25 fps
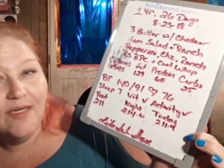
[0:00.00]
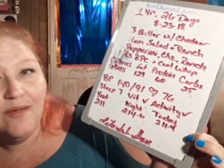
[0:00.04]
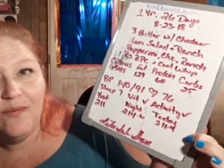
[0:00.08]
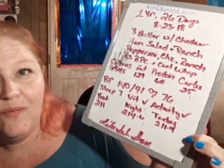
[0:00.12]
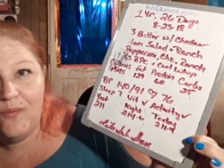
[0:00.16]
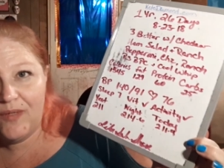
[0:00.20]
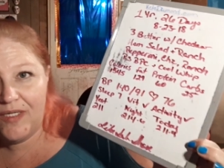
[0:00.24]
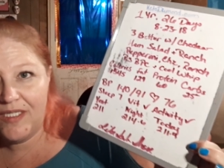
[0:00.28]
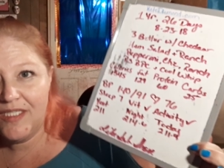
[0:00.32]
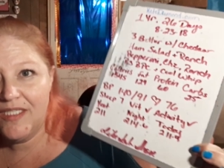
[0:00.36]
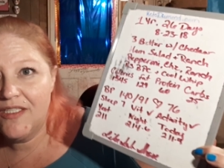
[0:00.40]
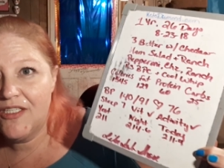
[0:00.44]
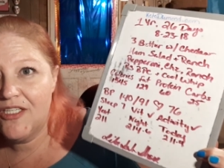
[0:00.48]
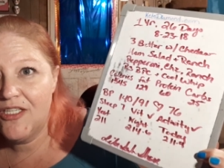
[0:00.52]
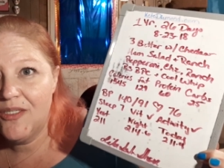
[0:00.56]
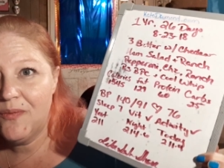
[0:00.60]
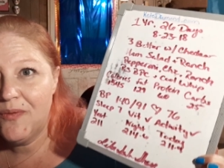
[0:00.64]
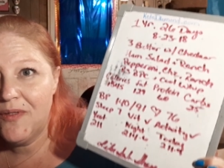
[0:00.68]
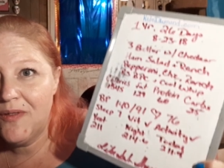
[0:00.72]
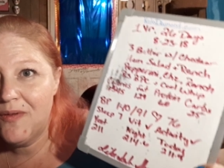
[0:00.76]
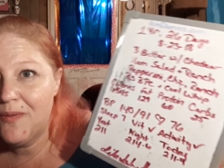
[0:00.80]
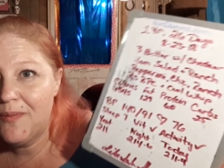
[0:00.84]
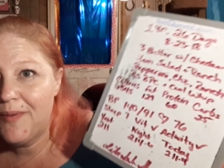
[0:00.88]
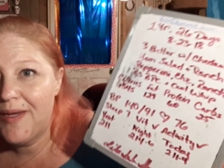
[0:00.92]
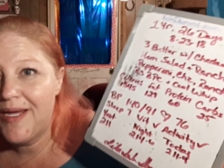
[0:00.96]
went to
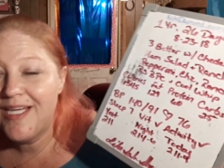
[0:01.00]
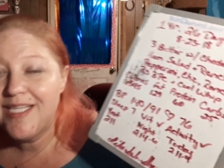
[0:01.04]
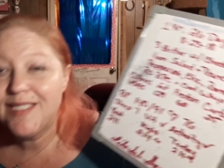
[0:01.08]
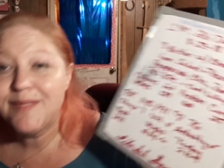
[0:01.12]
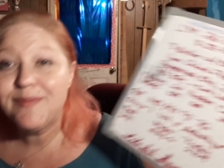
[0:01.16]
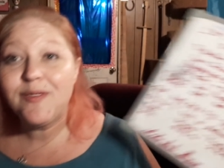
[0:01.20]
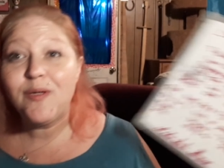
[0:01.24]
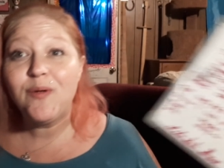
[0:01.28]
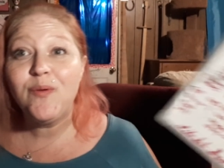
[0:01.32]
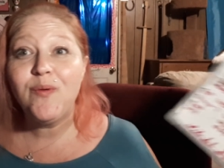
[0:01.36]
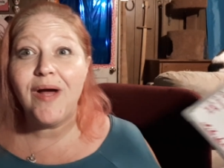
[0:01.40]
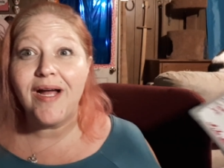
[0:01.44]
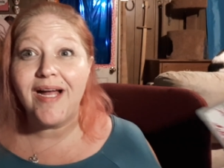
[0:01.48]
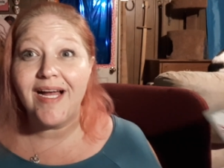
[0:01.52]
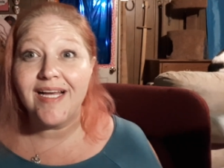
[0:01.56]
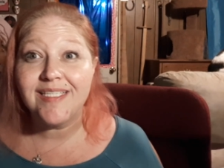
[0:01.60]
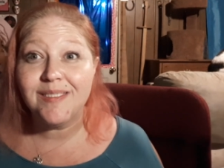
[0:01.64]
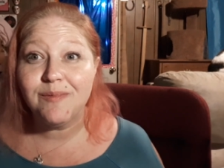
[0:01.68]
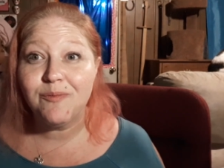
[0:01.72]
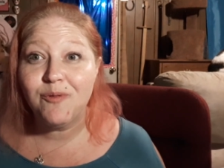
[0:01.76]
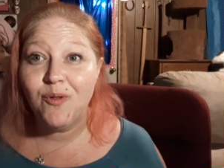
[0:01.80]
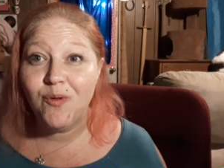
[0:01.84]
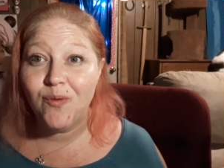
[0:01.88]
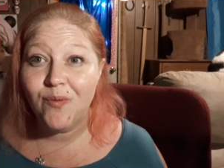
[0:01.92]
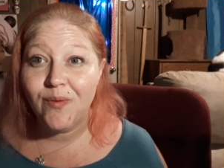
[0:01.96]
Goodwill with my husband. Oh, I got
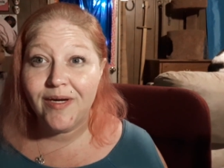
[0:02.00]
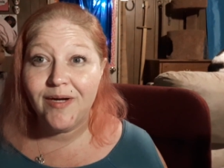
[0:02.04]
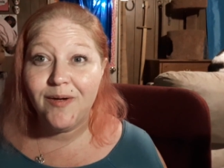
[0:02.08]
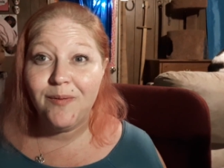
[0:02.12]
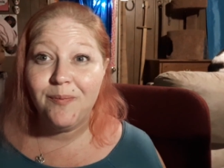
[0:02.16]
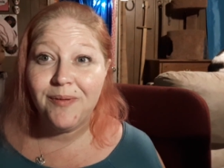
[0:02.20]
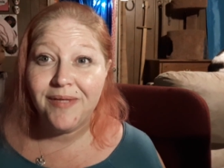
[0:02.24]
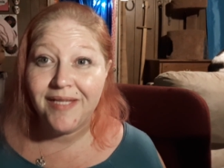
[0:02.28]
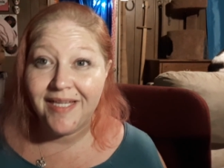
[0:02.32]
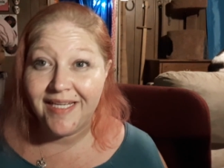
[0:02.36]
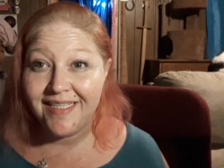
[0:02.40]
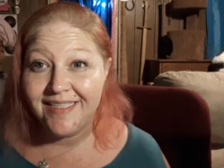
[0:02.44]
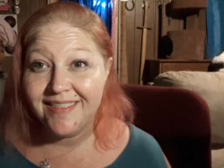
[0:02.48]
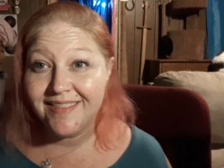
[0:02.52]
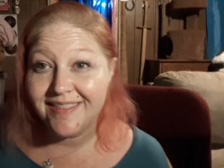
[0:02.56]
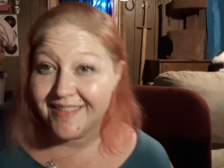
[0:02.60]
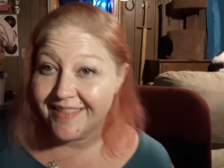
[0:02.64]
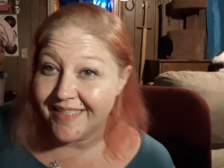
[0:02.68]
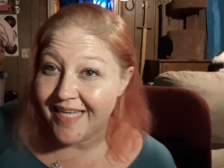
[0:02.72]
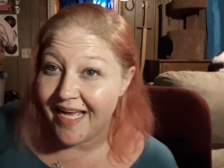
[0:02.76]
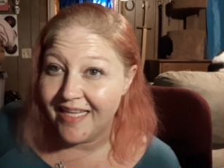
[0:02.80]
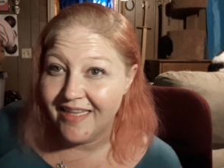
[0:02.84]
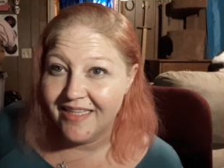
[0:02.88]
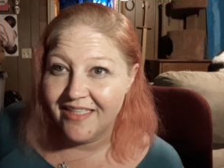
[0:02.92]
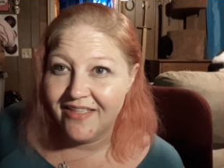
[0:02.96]
some Corelle plates.
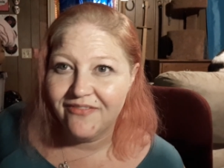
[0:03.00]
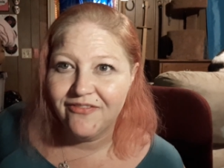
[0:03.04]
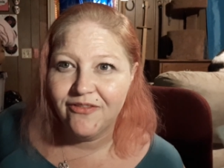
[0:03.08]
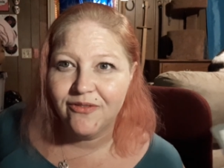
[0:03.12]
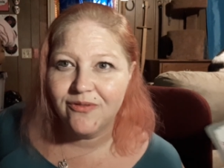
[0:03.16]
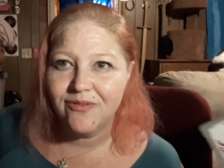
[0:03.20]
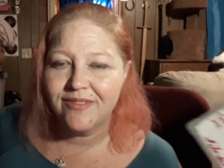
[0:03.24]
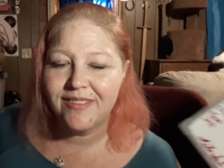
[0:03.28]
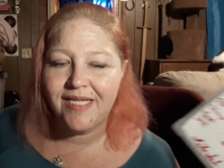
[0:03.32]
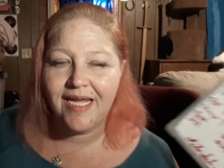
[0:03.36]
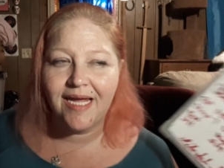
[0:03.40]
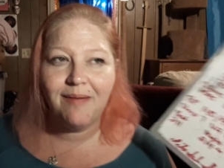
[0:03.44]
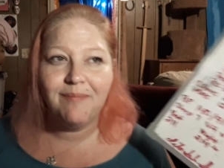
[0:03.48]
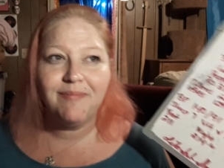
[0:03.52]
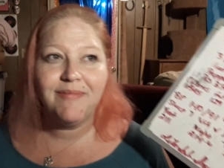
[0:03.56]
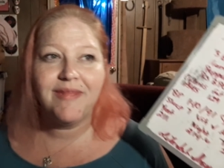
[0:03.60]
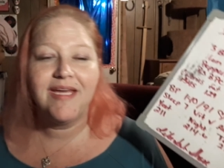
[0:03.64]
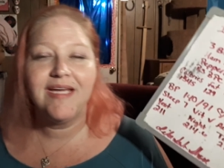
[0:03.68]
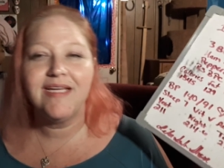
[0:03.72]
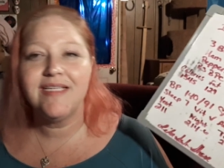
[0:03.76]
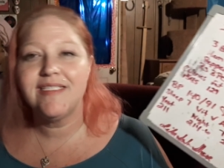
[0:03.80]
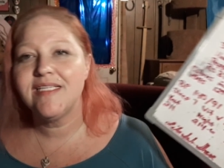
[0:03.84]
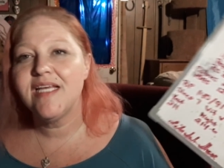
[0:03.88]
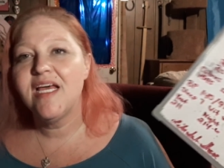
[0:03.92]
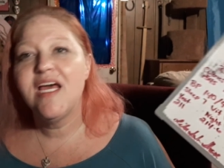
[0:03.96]
I love those damn
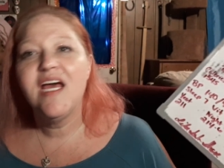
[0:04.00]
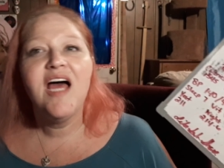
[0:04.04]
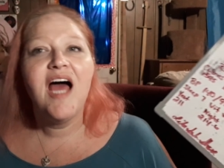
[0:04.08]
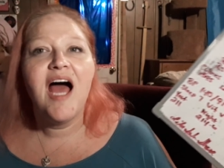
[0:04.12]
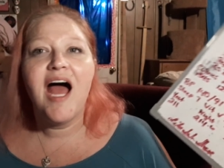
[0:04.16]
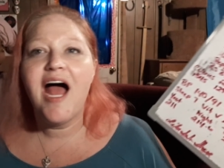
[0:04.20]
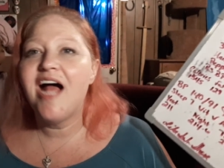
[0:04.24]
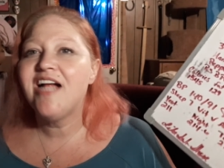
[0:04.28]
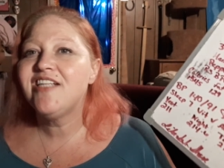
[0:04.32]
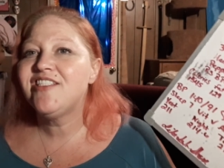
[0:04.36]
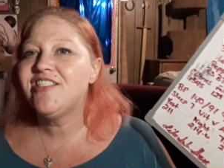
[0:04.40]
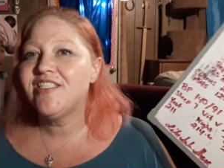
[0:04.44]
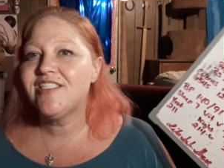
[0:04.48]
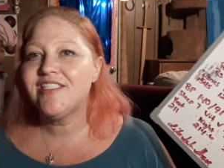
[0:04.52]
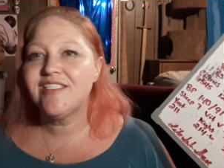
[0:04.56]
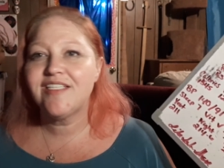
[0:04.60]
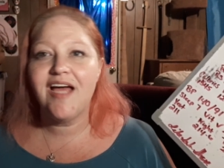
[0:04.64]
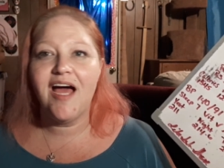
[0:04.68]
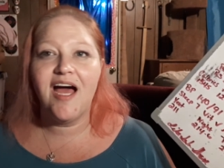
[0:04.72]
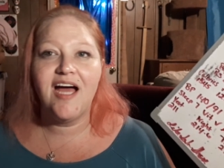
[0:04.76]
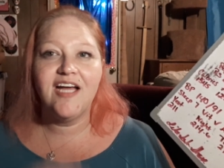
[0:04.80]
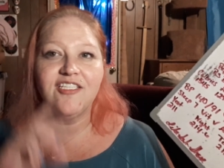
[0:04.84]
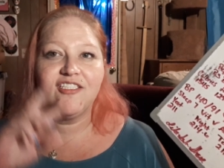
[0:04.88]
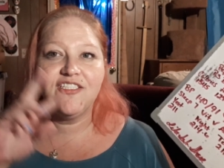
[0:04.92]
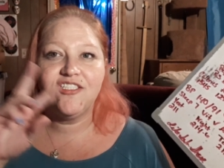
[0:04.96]
things. I just
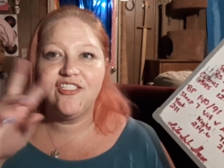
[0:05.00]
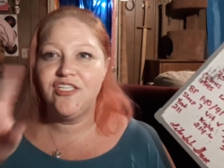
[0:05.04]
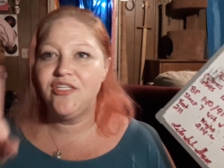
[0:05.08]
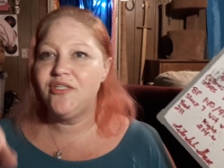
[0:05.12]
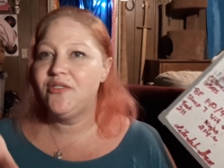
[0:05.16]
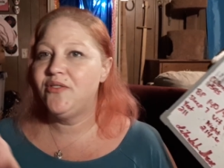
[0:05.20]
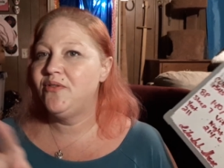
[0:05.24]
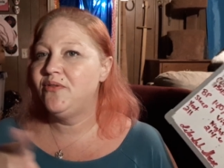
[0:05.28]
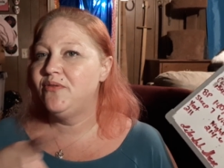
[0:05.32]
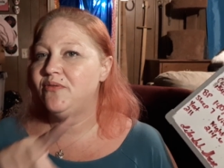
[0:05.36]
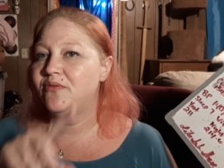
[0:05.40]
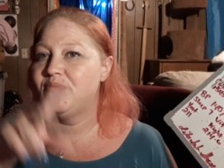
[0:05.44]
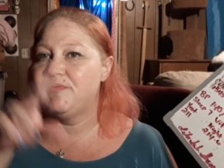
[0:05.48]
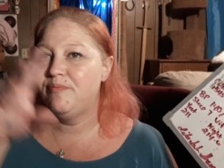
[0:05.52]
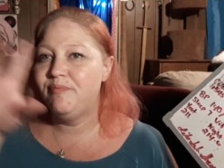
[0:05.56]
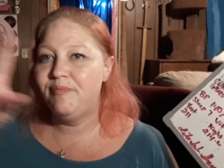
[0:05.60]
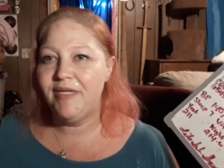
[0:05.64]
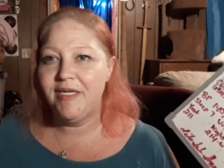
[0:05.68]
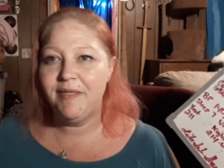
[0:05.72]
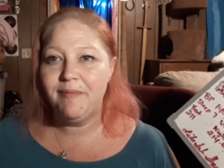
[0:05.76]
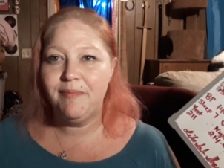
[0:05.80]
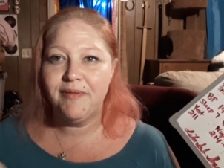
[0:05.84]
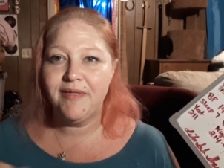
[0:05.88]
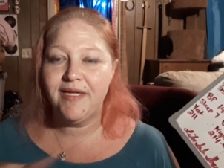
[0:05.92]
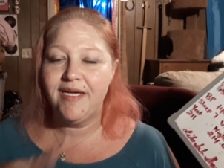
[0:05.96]
got two
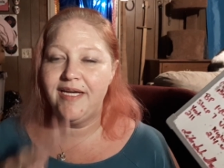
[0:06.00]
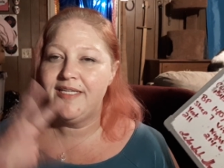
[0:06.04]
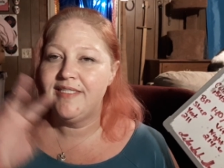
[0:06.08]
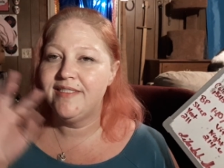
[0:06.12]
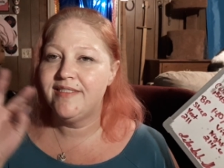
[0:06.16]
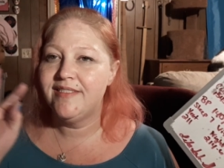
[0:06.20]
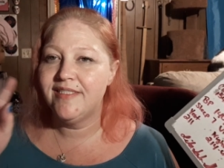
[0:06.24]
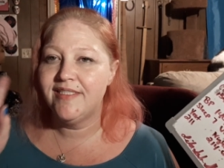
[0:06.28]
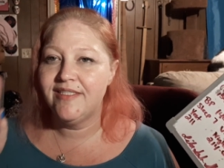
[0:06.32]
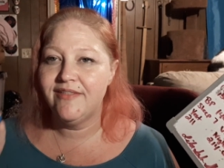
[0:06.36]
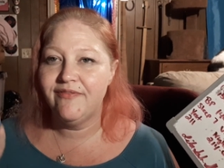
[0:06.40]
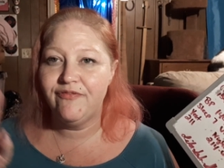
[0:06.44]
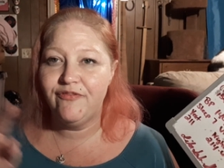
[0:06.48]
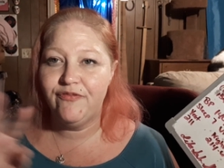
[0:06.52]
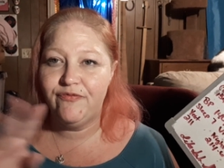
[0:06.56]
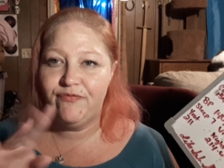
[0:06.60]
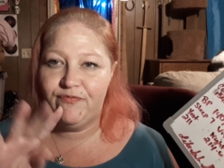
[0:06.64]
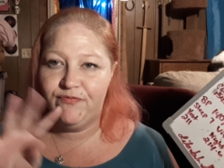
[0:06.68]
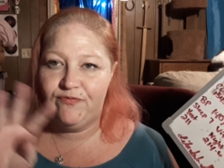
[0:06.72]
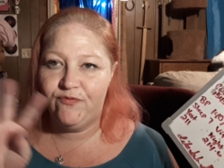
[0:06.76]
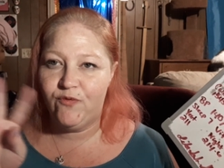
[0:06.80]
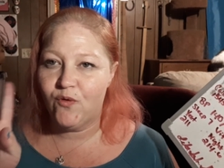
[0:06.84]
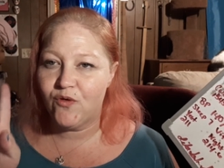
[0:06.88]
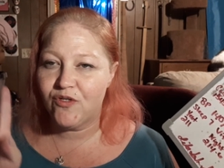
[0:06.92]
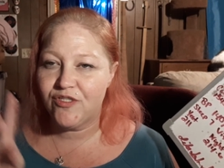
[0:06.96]
big plates and
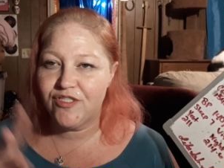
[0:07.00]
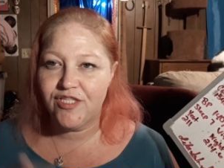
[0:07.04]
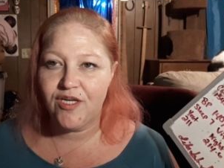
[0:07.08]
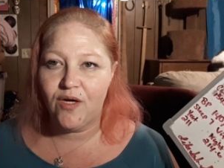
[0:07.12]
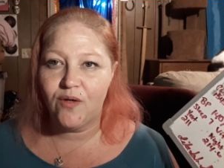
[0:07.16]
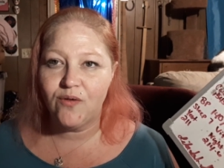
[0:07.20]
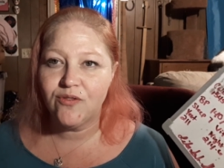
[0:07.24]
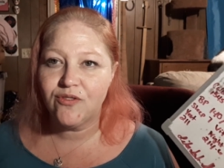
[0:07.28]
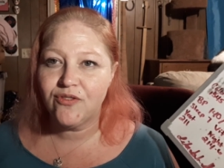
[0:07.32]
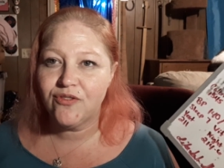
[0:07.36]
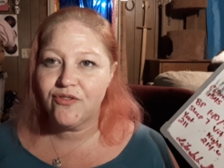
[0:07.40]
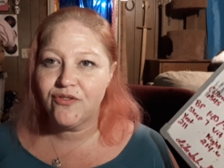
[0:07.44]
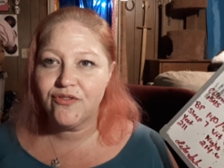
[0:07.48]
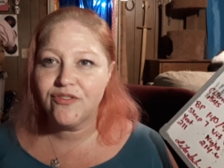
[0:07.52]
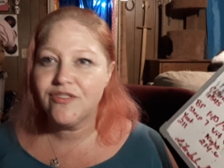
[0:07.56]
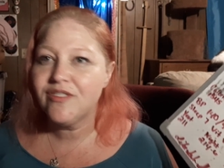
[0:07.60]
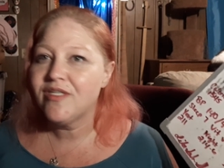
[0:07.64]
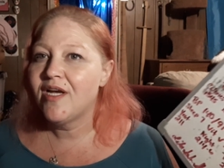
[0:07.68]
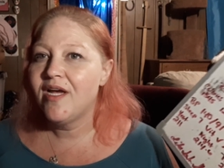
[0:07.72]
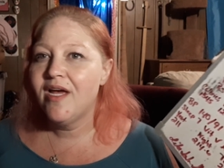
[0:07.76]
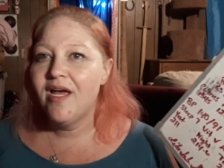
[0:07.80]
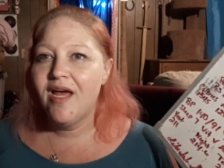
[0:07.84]
four saucers.